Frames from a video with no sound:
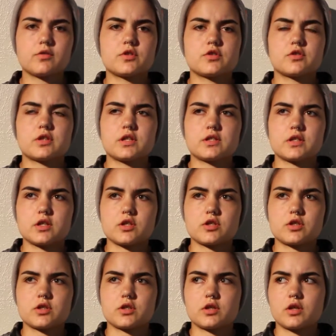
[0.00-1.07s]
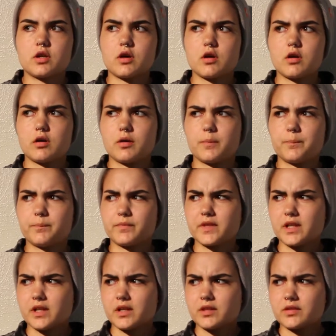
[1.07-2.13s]
visualization
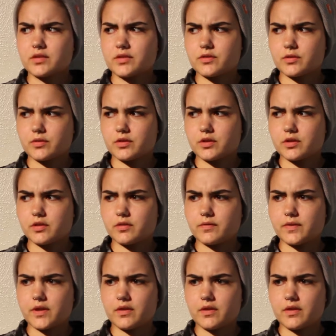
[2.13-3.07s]
to sort of